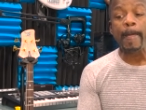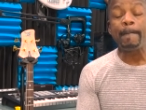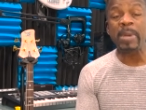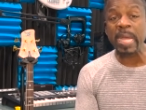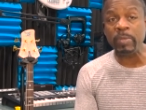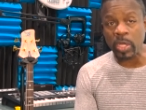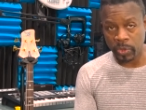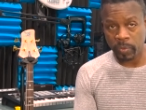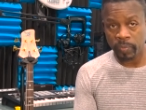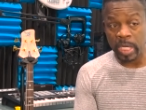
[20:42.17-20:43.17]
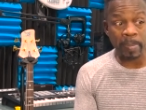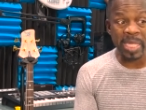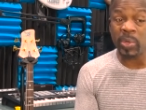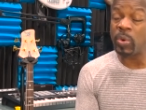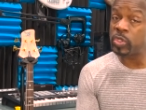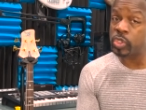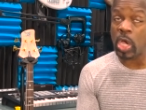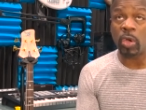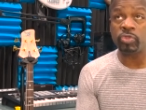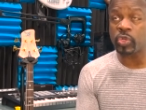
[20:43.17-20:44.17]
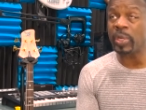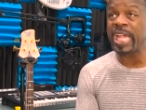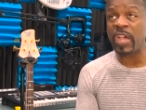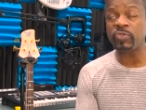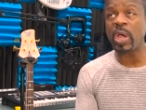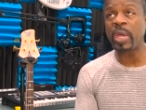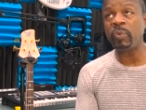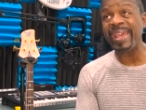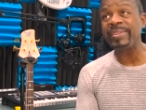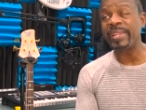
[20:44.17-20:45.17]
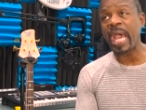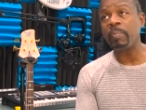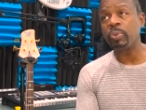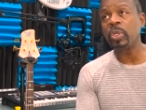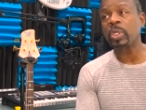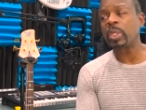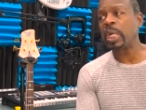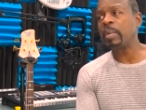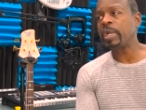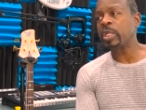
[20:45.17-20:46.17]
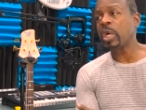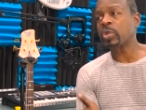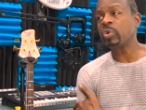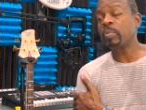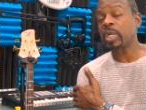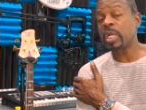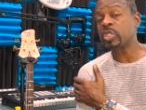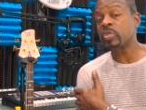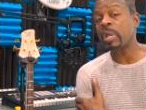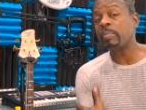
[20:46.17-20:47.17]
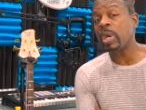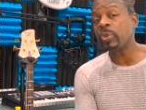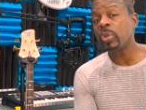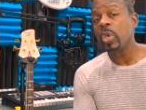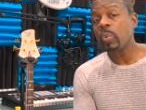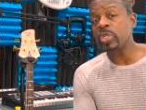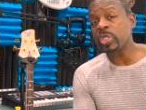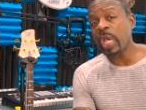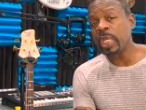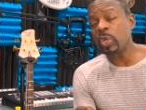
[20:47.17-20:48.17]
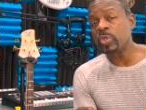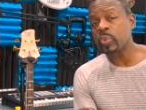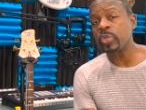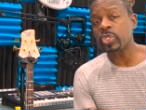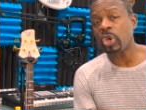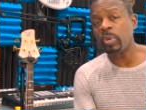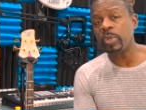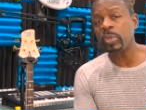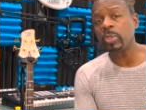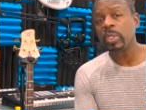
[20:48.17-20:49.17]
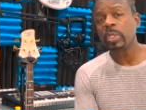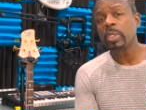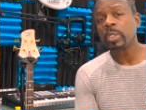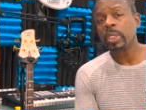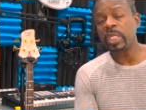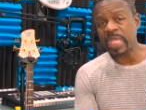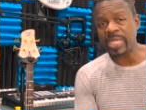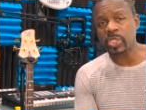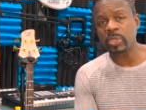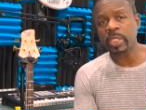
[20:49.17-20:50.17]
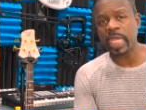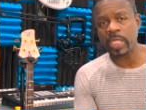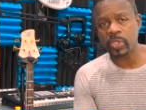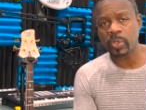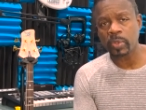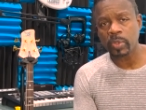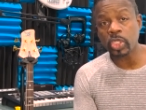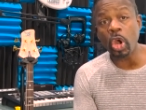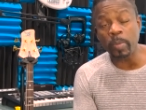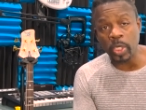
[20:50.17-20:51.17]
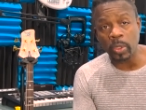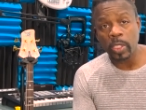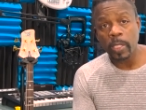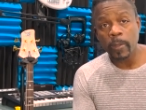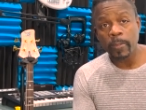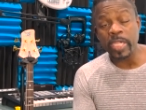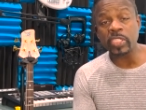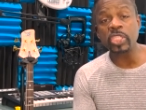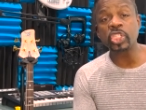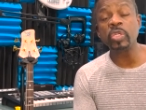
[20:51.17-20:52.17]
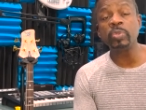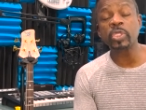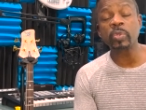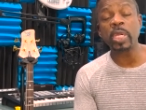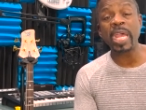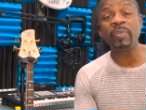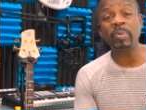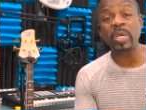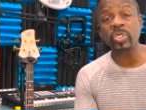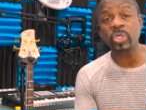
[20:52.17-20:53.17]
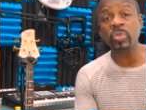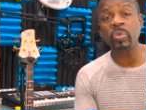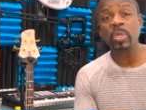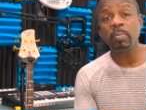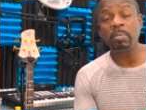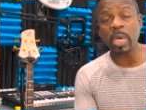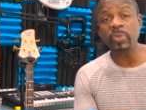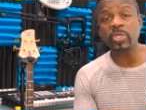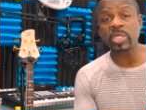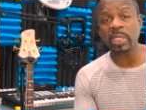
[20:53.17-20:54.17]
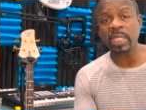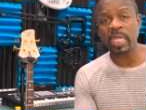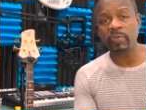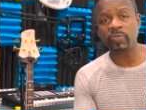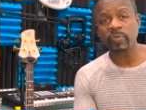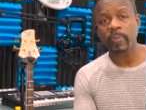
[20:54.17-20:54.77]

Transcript: My mother, now by the way, was uh, shortly after I read that book uh, by Dr. Norman Cousins, my mother was diagnosed with terminal intestinal cancer. Terminal. They said she was going to have about two months to live.